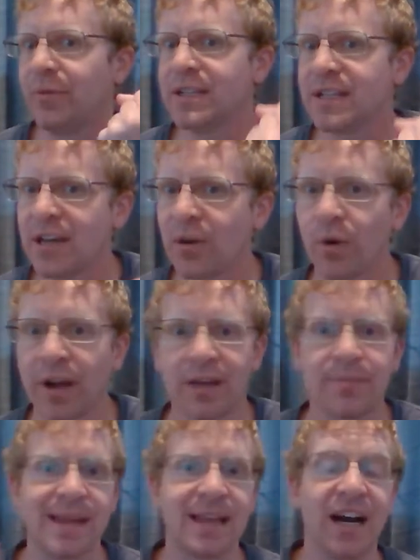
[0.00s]
What can we
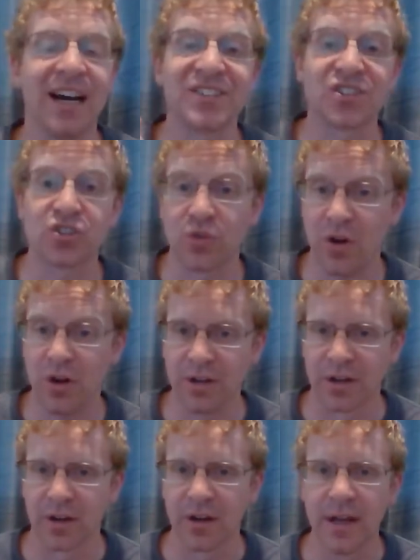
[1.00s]
take? What can make us
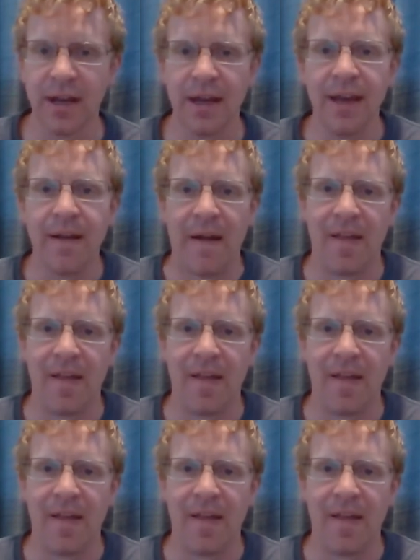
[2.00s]
stronger?